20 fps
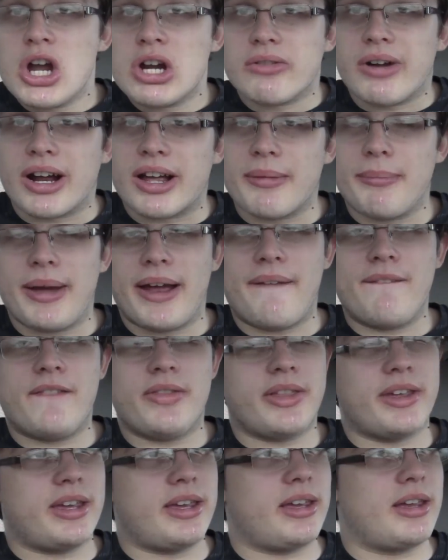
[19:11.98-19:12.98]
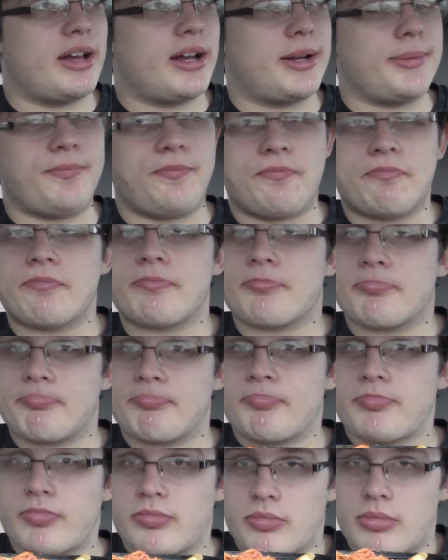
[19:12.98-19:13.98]
recommend the
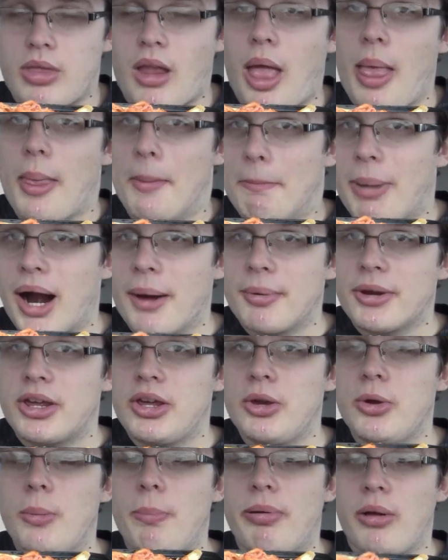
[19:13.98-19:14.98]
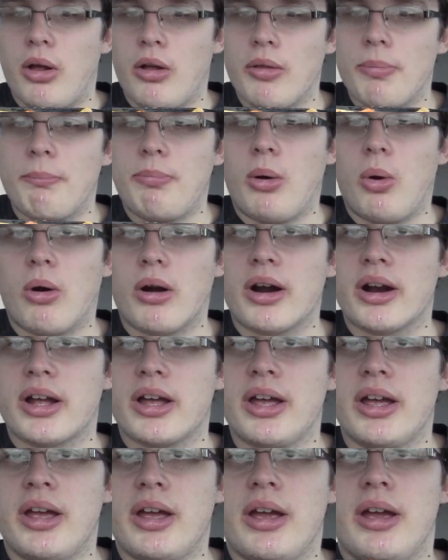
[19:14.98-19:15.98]
barbecue pulled pork